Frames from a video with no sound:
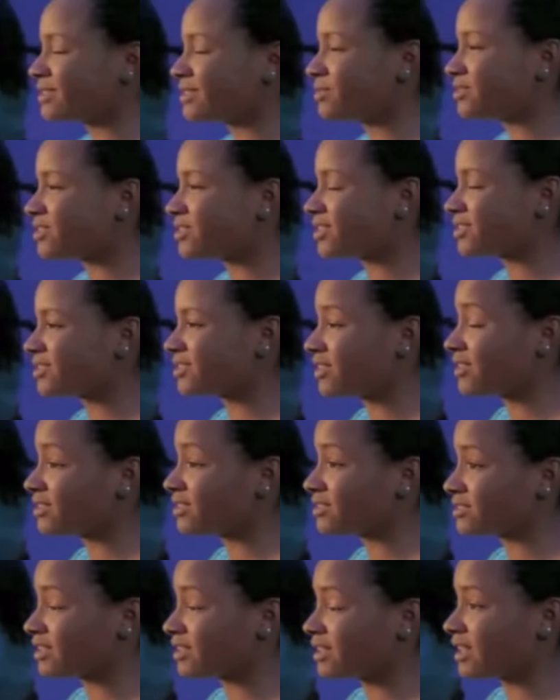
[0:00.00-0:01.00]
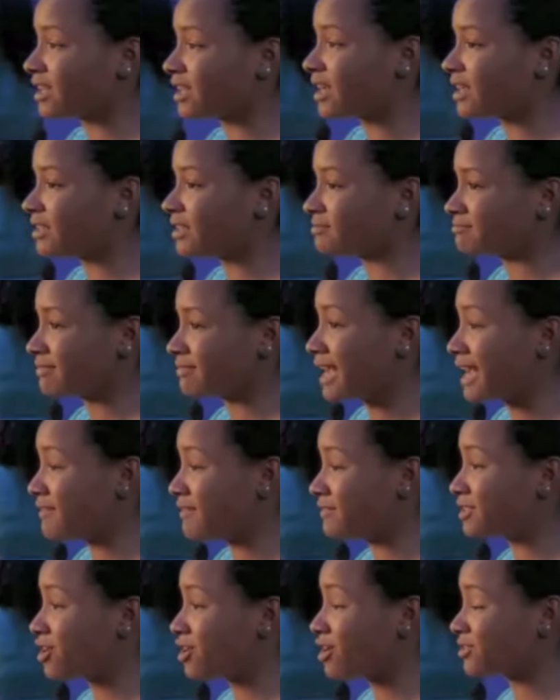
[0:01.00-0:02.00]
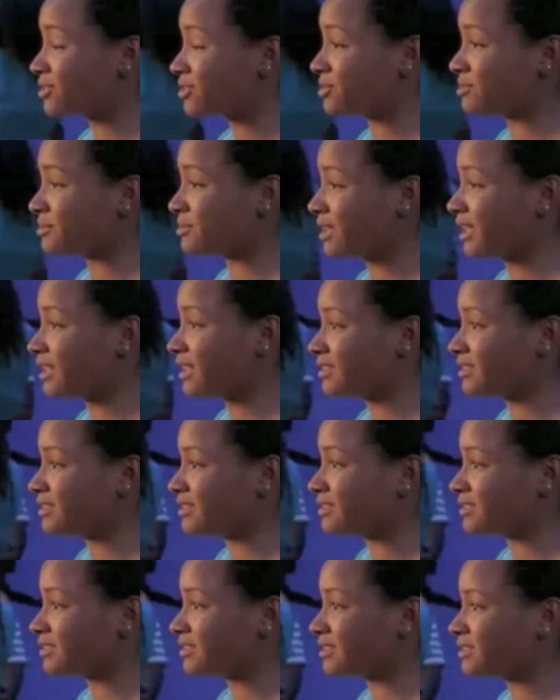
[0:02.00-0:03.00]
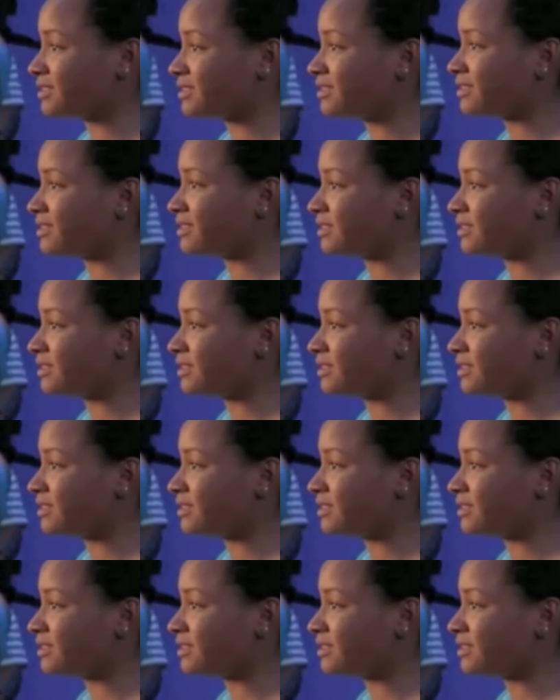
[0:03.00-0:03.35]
This was our song. I haven't talked to him yet, and...